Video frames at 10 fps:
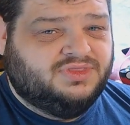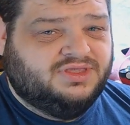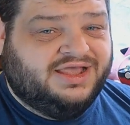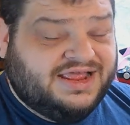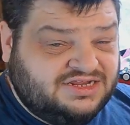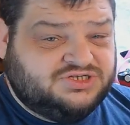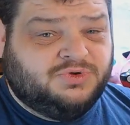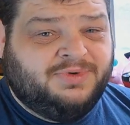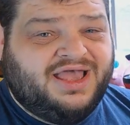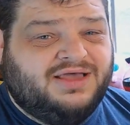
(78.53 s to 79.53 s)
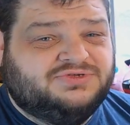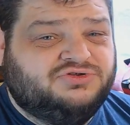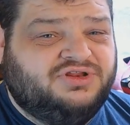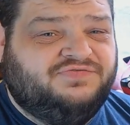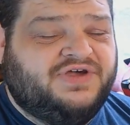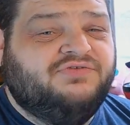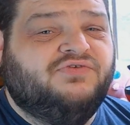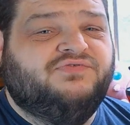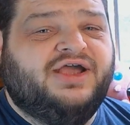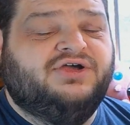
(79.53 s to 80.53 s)
Again, this is one of my absolutely
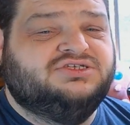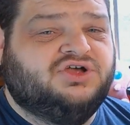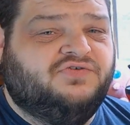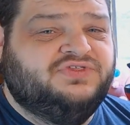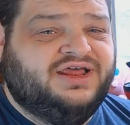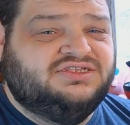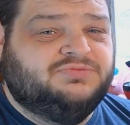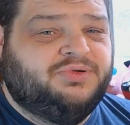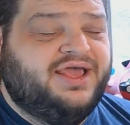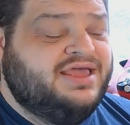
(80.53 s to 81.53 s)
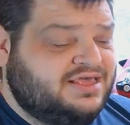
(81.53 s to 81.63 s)
favourite variants of the deck to play.